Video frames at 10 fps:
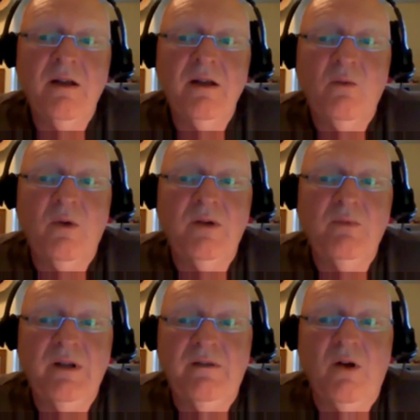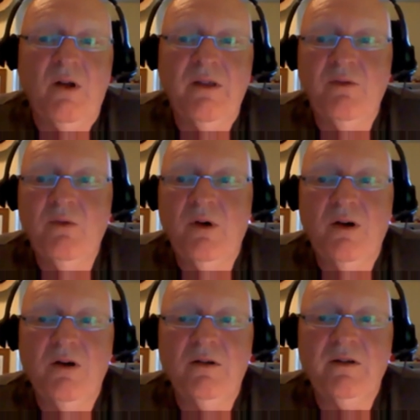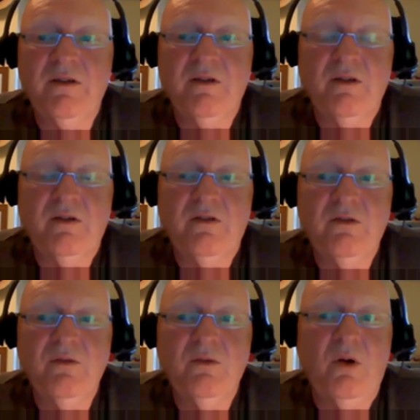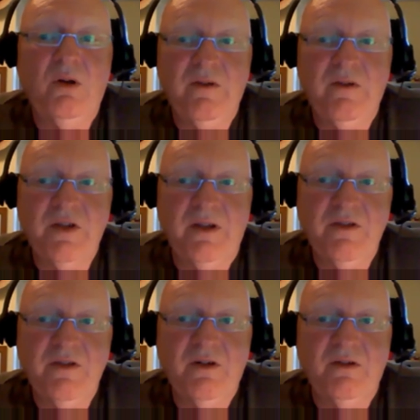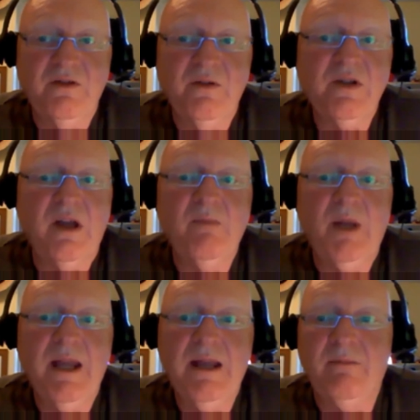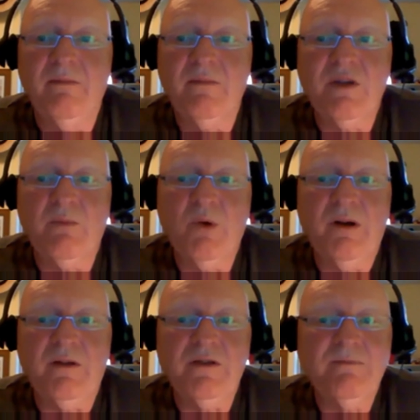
when we've gone through a hurt to all of a sudden start to assign blame somewhere else.